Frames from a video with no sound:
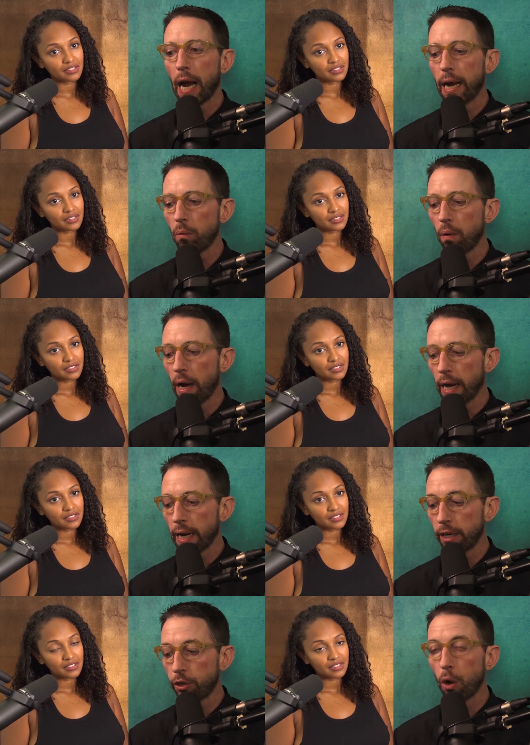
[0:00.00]
Speaker 1: I and
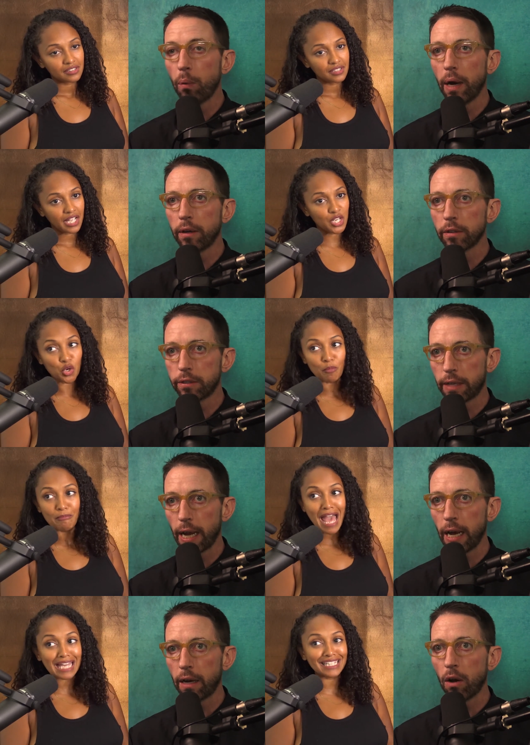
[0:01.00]
I don't understand. And
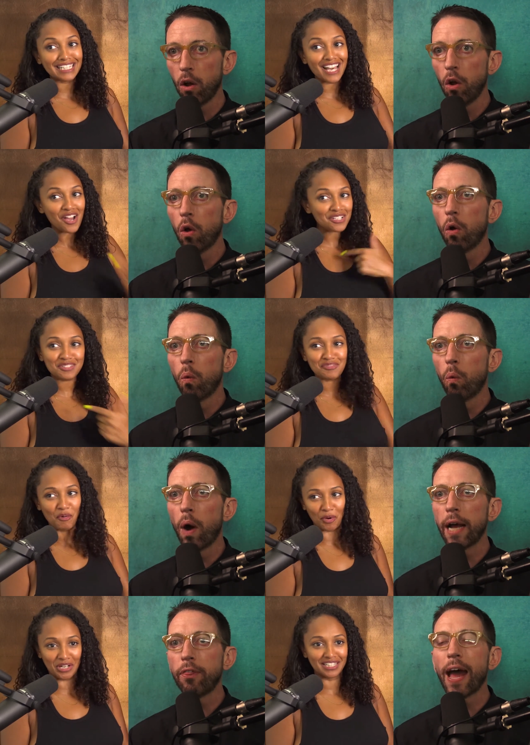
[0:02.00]
you're mad at us
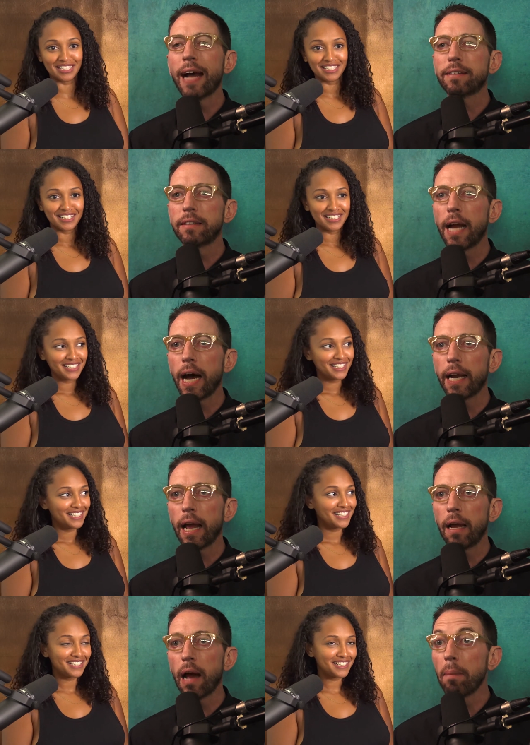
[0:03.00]
why that's not
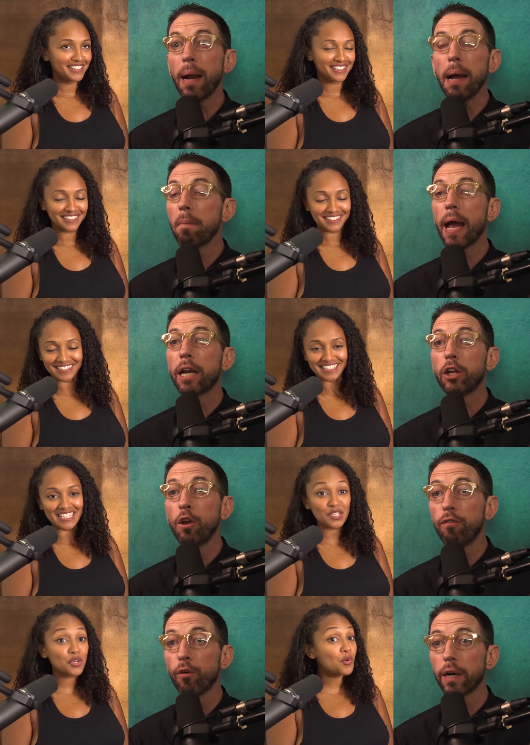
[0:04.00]
a. I'm not mad at
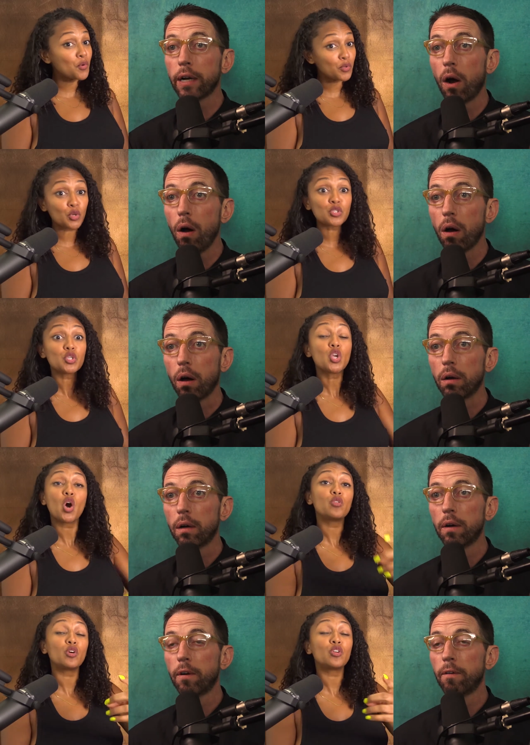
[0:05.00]
you for you, it at all.
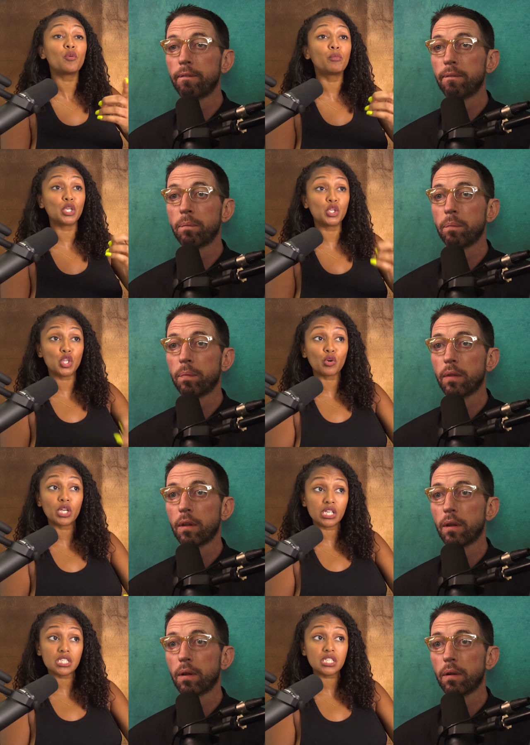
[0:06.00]
Speaker 2: no, no, no. But there
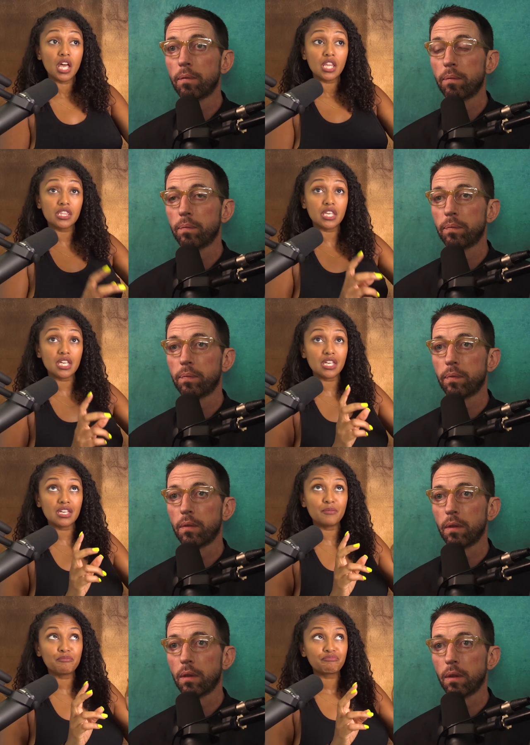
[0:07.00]
is
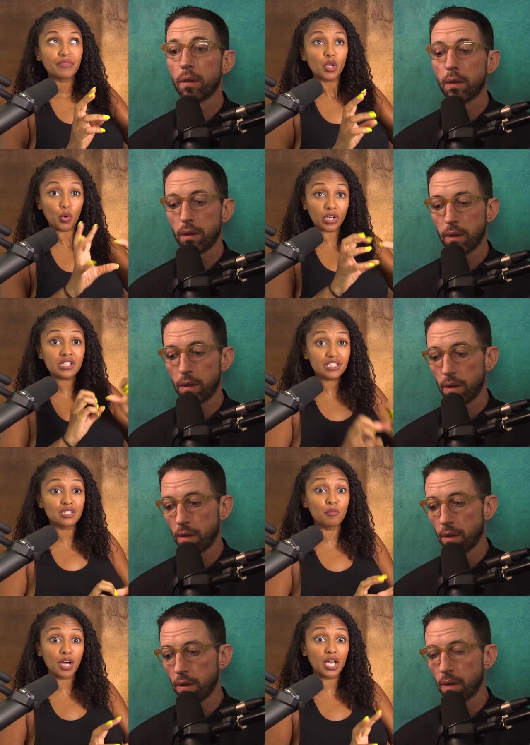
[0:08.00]
the
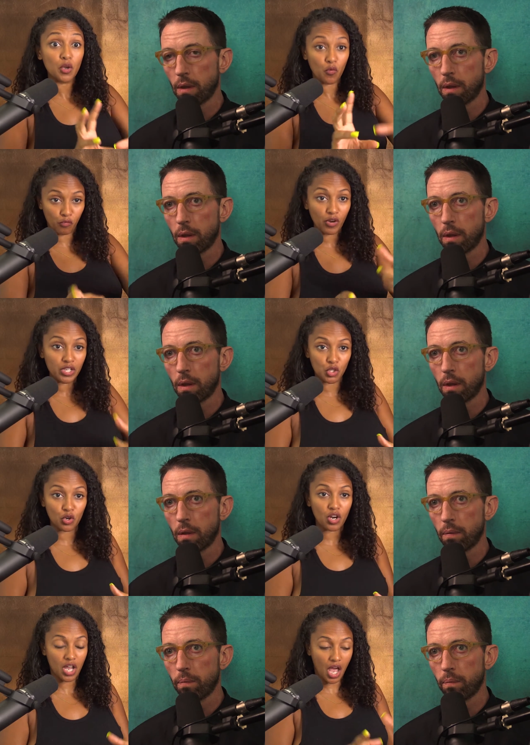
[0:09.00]
criticism in
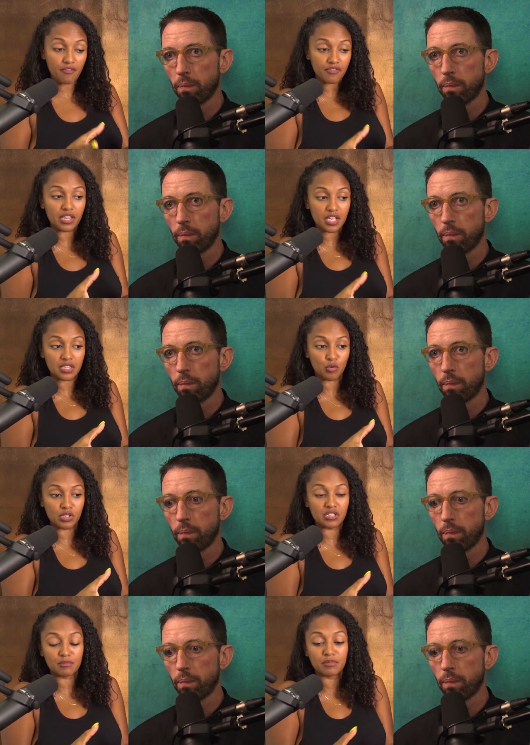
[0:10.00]
your I feel like the
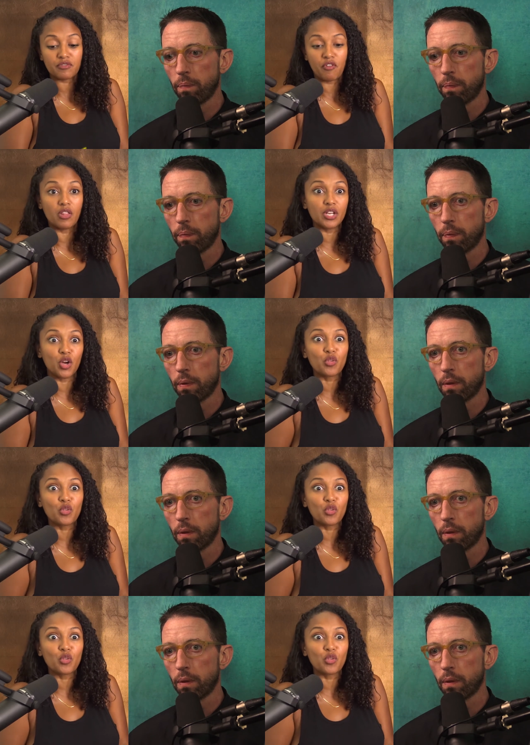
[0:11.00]
criticism is falling